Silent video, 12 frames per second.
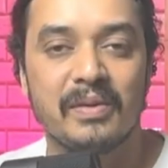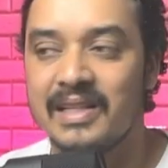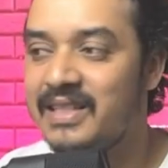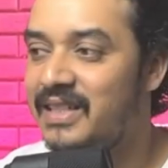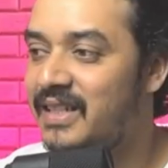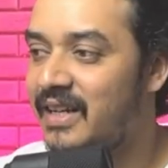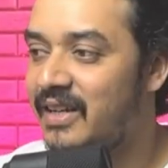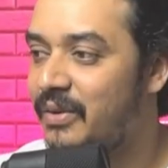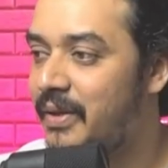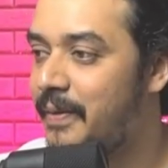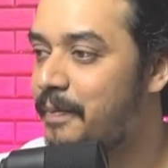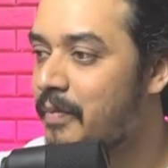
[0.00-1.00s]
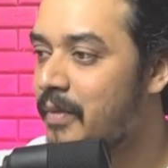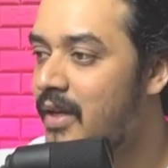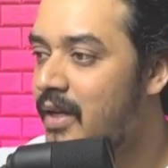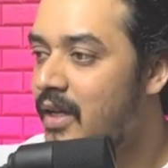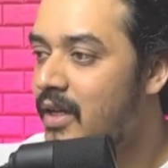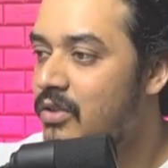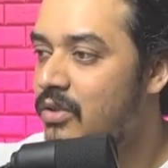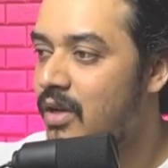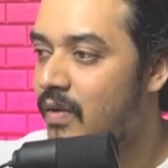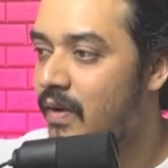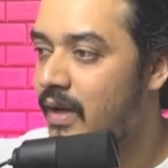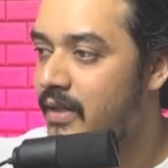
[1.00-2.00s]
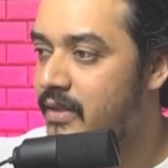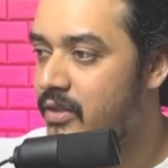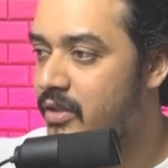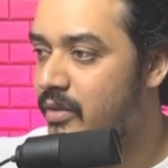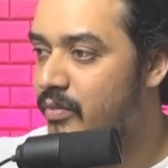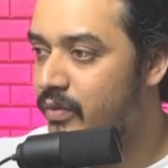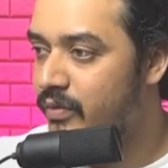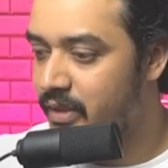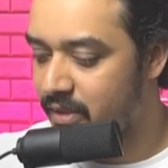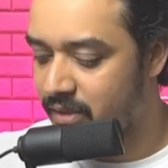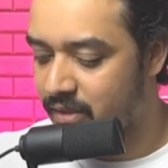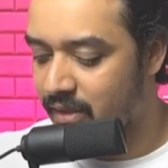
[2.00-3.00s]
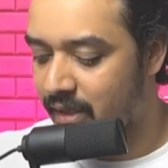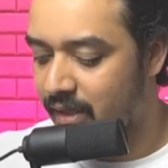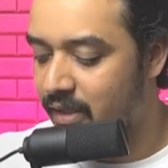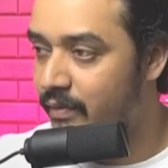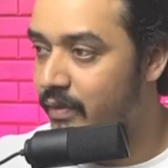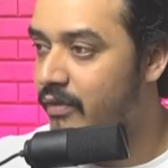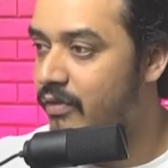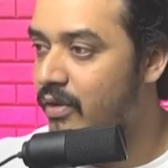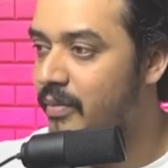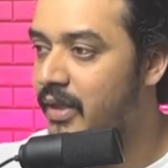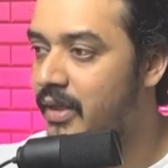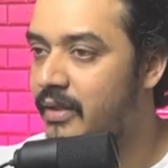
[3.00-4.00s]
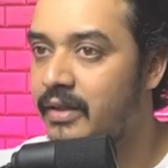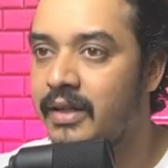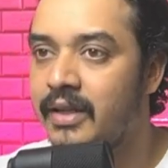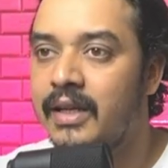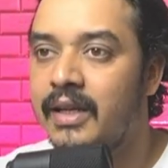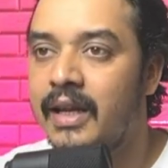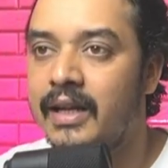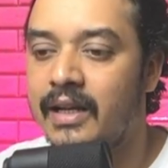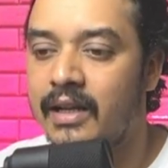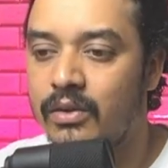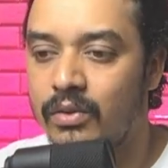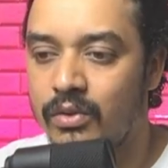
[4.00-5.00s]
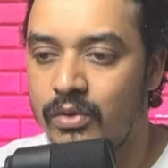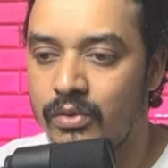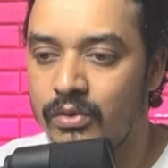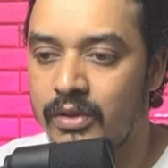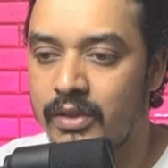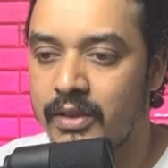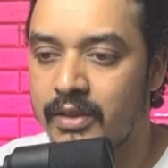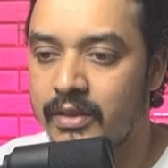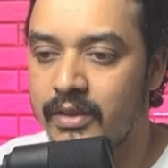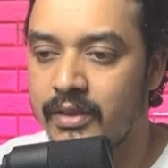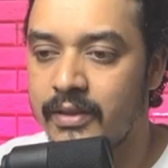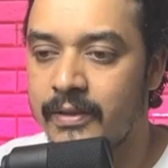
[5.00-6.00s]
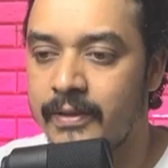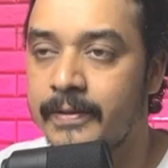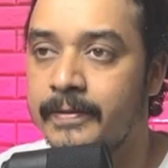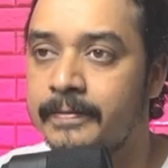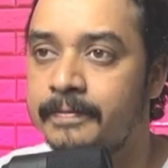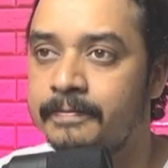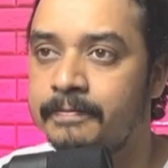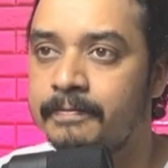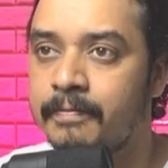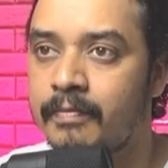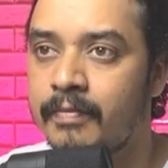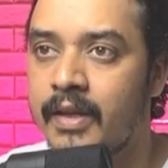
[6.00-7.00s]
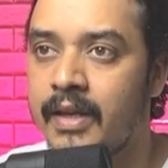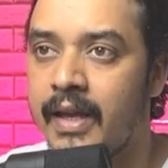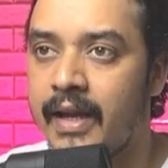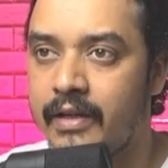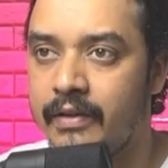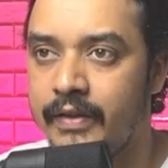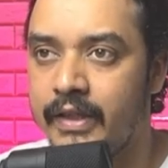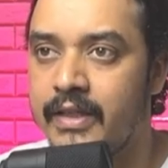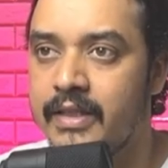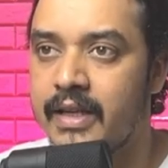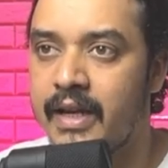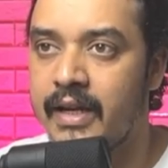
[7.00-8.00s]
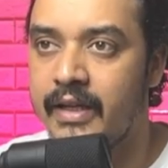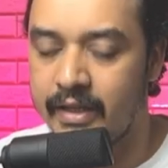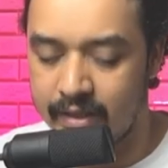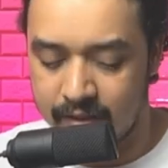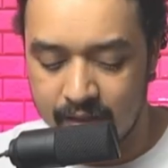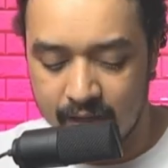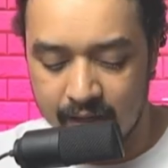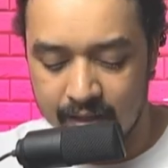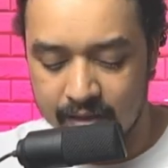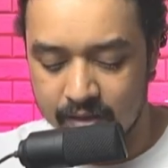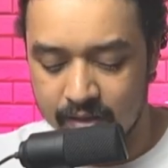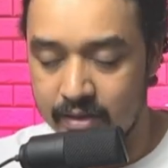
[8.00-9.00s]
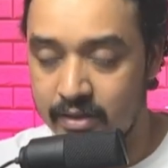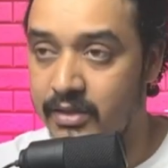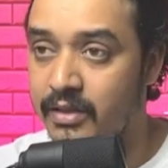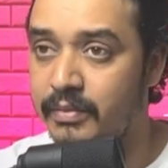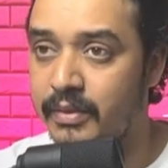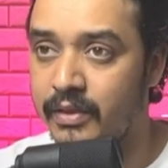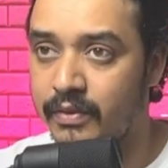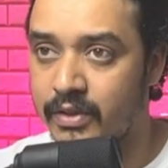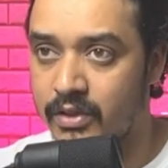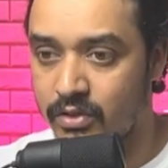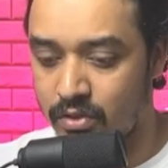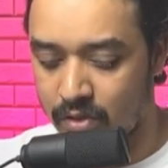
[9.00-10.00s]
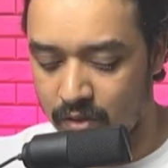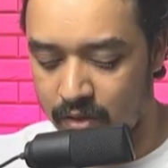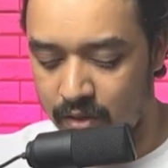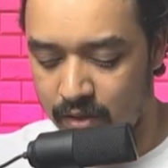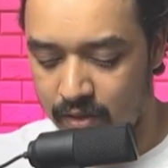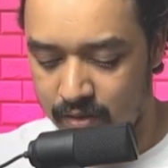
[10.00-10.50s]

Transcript: see that. Okay, so now I'll just remove this activity from here, and I'll go to the activities, and here I'll search something which is called